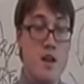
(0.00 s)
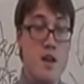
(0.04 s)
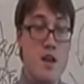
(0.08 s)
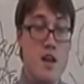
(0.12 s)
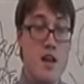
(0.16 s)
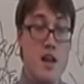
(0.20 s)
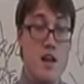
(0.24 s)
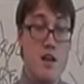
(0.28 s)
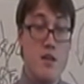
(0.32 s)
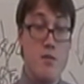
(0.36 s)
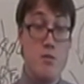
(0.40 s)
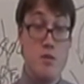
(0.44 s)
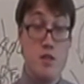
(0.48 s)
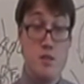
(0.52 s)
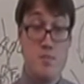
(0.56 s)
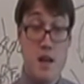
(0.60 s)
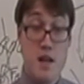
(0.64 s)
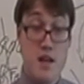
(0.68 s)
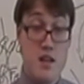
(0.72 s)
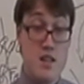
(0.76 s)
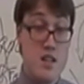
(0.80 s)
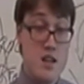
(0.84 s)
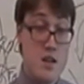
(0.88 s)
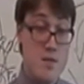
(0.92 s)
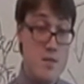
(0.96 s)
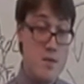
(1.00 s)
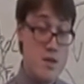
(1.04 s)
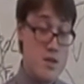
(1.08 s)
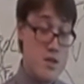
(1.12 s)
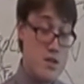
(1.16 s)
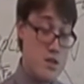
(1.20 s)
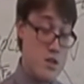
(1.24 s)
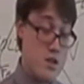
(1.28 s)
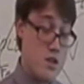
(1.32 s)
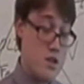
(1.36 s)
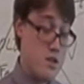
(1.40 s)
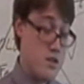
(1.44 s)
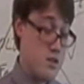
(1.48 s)
and respect him and
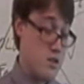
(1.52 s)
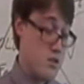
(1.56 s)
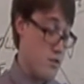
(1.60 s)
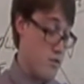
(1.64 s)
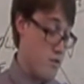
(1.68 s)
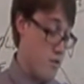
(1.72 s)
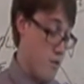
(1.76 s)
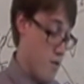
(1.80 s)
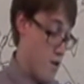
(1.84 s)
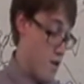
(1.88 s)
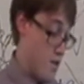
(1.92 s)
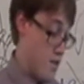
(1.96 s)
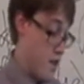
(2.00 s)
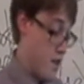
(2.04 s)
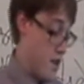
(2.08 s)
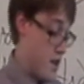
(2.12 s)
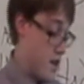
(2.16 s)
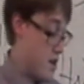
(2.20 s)
so forth. And